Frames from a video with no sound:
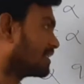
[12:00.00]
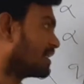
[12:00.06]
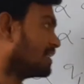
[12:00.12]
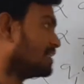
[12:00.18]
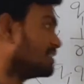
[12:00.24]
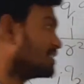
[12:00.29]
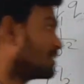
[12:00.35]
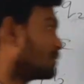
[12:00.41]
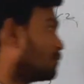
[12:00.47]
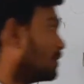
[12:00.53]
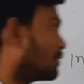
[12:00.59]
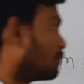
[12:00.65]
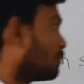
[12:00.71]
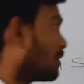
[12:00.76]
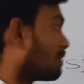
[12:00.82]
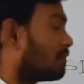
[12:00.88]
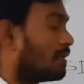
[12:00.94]
K is equal
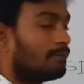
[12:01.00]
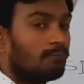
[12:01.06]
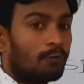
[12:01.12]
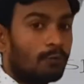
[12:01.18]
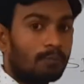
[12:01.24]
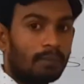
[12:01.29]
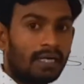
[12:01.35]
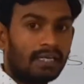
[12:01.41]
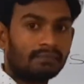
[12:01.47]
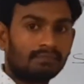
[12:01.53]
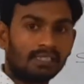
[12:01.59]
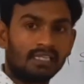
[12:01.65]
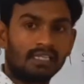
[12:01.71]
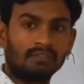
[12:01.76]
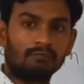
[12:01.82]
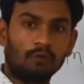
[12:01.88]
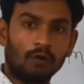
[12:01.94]
to 1 by 4 pi
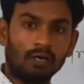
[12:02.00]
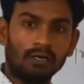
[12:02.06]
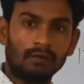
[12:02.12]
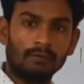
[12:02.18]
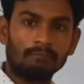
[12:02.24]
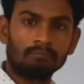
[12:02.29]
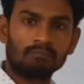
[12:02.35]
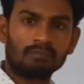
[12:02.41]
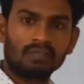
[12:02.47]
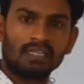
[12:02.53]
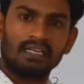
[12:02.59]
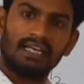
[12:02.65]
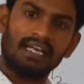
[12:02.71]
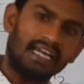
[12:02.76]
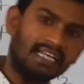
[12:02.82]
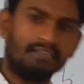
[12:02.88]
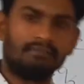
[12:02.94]
epsilon
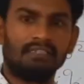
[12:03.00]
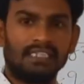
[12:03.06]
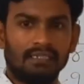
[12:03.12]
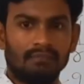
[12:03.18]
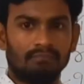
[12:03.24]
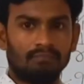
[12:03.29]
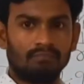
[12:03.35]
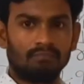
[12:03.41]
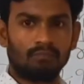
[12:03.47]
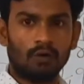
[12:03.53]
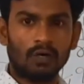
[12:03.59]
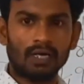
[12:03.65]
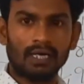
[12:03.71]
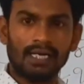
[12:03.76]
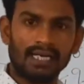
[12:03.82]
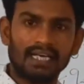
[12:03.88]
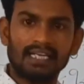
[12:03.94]
for any medium.
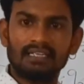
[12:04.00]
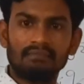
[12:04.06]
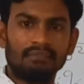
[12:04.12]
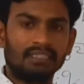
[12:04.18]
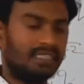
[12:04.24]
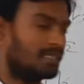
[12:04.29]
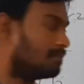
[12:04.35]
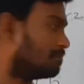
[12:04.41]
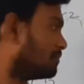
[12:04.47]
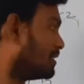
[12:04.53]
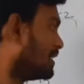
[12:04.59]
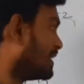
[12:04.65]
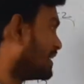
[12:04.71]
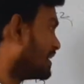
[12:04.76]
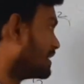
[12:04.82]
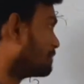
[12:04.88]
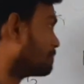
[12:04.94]

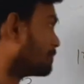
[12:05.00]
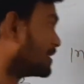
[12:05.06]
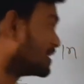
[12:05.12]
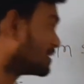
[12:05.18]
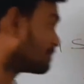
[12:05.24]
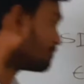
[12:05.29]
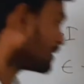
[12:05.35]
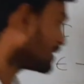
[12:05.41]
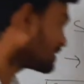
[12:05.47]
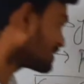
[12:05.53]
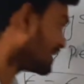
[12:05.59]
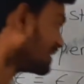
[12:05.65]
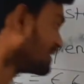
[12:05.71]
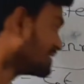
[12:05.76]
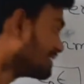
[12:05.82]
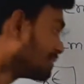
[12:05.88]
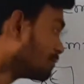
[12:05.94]
In free space k
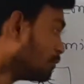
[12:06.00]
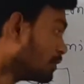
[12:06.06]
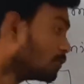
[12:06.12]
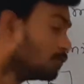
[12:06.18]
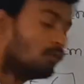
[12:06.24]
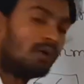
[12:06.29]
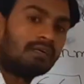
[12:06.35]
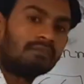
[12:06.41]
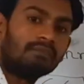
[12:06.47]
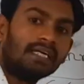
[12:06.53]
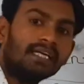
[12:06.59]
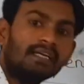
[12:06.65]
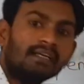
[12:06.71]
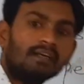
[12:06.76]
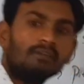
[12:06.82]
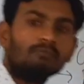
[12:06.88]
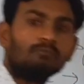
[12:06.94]
is equal to 1 by
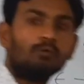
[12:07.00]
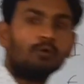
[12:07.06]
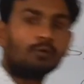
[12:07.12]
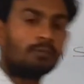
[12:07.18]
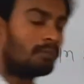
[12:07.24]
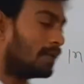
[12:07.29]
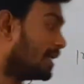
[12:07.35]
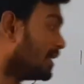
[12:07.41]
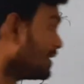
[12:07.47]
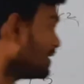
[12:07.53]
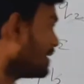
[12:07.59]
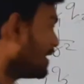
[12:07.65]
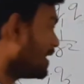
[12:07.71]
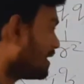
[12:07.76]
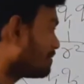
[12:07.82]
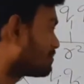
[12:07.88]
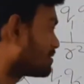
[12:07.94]
4 pi
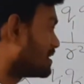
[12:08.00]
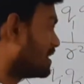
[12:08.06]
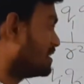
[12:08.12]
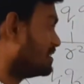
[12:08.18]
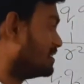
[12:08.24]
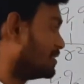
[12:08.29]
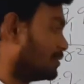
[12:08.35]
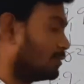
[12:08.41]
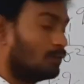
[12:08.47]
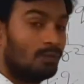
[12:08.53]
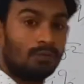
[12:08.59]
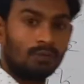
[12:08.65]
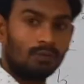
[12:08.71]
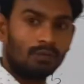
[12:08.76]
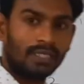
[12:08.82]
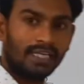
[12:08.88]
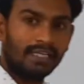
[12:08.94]
epsilon 0.
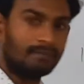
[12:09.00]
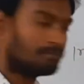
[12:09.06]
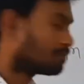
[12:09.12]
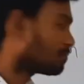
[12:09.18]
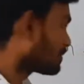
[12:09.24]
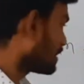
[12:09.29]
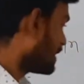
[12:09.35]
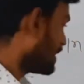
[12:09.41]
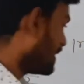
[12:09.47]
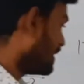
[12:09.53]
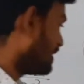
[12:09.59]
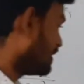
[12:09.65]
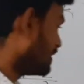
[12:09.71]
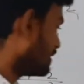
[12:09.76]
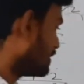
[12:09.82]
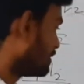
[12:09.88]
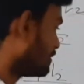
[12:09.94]
Okay,
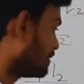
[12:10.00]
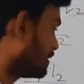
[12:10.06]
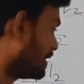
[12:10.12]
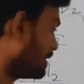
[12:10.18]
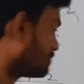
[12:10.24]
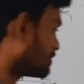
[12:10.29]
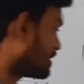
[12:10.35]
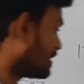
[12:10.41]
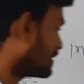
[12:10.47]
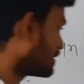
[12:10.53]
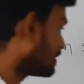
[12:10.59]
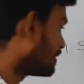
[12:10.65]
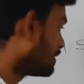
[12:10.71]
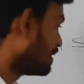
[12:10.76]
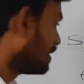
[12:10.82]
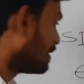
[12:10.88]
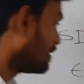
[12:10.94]
and
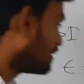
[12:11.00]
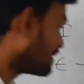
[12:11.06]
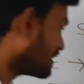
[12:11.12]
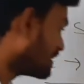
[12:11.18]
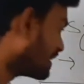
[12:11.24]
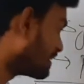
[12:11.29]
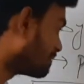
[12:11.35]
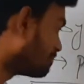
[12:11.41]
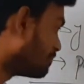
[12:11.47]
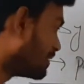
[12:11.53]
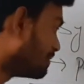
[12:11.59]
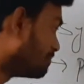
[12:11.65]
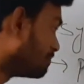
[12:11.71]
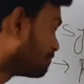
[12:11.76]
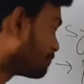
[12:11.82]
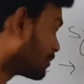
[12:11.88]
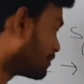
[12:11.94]
epsilon
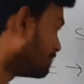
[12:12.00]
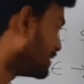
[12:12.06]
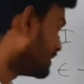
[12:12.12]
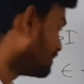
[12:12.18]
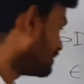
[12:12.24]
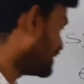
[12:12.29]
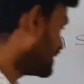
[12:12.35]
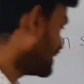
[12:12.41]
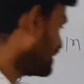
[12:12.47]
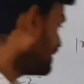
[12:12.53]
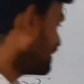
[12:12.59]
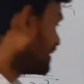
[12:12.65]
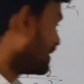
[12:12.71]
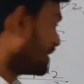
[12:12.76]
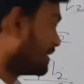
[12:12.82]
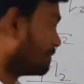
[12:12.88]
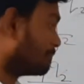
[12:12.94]
relative
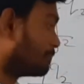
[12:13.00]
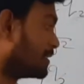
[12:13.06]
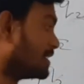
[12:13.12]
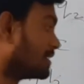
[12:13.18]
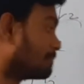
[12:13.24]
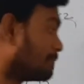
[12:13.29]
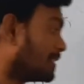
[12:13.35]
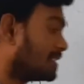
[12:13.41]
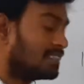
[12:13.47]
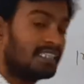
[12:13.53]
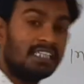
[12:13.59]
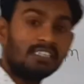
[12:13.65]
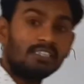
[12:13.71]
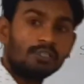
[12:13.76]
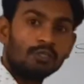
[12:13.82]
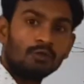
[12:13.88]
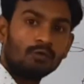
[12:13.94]
permittivity in free space
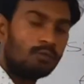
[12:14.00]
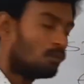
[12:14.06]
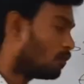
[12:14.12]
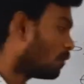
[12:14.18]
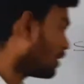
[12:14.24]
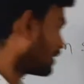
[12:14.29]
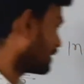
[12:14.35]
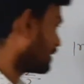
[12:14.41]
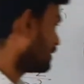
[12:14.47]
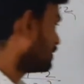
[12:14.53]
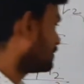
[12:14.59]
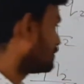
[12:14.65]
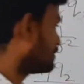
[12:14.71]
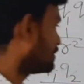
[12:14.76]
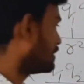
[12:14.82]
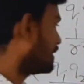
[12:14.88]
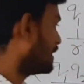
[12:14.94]
is
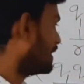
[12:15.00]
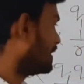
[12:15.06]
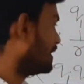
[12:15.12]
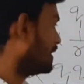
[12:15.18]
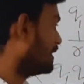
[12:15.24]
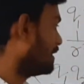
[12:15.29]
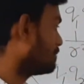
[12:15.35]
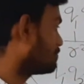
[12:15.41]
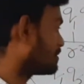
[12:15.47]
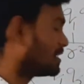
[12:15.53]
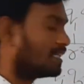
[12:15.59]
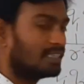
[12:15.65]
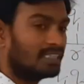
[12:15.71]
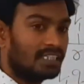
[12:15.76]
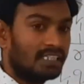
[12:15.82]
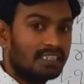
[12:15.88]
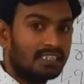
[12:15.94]
1, and
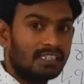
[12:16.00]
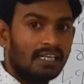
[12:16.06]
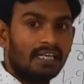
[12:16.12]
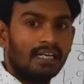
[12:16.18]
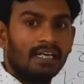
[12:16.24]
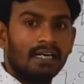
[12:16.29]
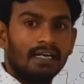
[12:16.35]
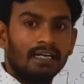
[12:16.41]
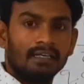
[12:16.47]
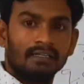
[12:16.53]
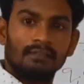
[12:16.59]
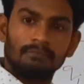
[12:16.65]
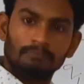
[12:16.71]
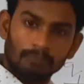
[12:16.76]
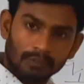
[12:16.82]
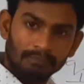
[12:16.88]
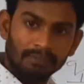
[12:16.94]
epsilon is
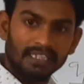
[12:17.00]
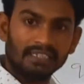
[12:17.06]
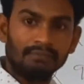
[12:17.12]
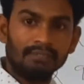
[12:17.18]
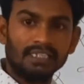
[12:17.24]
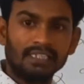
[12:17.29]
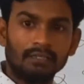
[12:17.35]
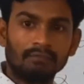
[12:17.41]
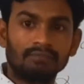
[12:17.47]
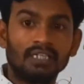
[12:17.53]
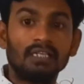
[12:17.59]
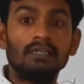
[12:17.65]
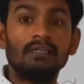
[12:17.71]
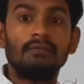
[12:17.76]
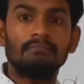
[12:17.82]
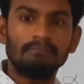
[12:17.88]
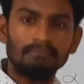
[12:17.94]
permittivity of
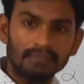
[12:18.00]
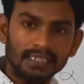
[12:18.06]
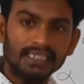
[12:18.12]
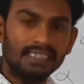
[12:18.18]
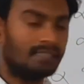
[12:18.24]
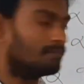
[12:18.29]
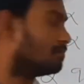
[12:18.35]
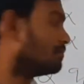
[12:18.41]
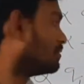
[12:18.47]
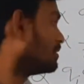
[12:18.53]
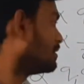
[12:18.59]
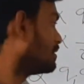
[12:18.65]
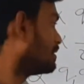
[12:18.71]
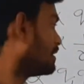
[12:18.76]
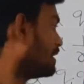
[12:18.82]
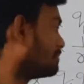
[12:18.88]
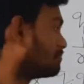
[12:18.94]
the medium.
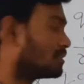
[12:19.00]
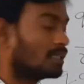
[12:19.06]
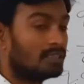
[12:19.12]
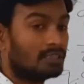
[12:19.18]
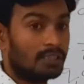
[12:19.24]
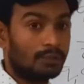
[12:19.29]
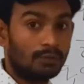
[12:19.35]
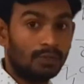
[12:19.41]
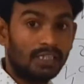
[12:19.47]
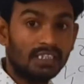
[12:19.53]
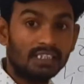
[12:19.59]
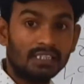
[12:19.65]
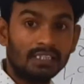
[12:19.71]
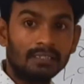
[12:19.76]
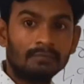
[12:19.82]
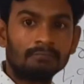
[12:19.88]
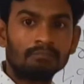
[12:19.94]
Epsilon 0 is
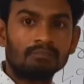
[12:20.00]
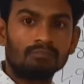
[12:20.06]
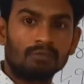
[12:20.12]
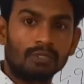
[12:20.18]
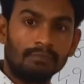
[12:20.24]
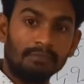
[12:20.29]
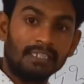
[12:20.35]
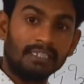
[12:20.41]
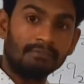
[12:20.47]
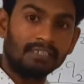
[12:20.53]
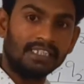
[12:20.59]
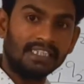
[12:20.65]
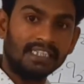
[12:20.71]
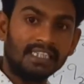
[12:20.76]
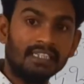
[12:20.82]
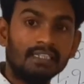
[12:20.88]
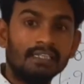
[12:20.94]

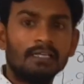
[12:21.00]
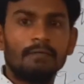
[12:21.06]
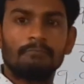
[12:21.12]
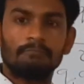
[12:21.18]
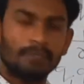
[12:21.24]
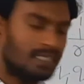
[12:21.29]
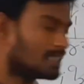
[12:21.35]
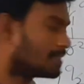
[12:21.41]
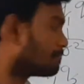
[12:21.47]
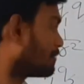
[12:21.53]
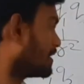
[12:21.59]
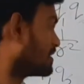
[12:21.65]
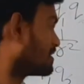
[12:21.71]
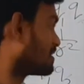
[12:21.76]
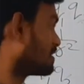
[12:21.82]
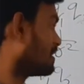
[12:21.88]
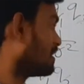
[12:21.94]
permittivity in free
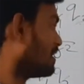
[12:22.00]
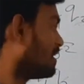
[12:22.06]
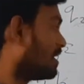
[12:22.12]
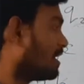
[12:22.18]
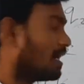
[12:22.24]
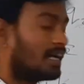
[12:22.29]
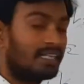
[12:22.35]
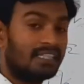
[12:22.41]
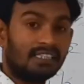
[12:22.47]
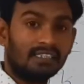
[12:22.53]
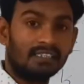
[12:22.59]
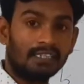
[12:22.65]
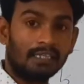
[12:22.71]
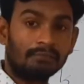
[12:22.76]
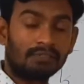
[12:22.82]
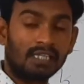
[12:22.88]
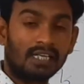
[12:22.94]
space.
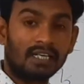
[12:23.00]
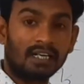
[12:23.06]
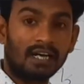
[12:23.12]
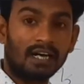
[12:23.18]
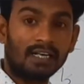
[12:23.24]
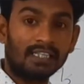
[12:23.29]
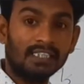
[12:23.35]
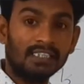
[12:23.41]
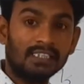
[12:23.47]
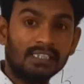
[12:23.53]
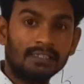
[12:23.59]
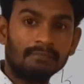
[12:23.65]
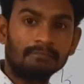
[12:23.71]
Epsilon r is